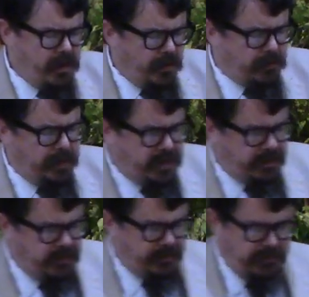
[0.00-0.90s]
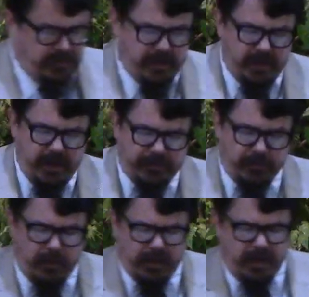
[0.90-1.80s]
Or we could consider it another
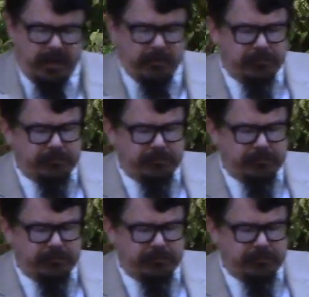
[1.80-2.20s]
way.